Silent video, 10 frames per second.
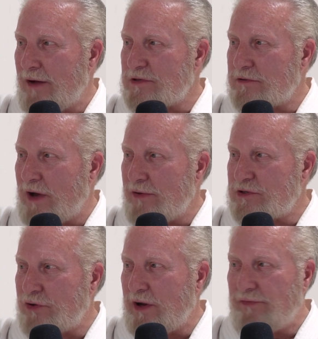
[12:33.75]
I
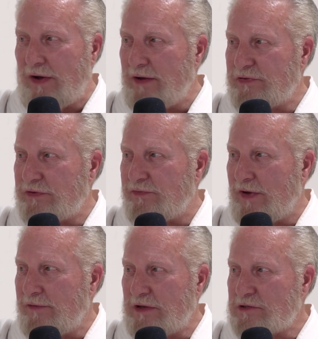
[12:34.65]
was training
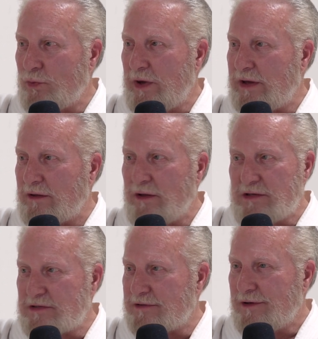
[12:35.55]
five days a week at
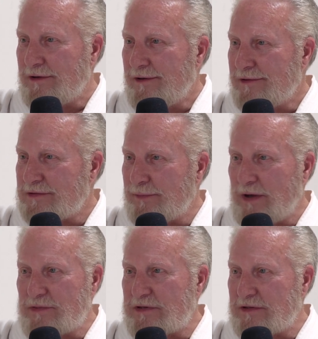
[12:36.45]
least,
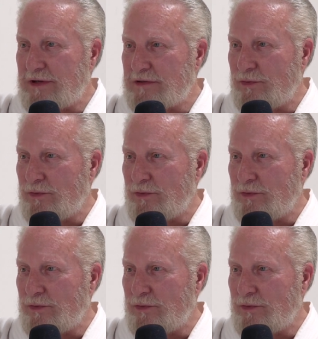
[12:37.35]
sometimes 6 days a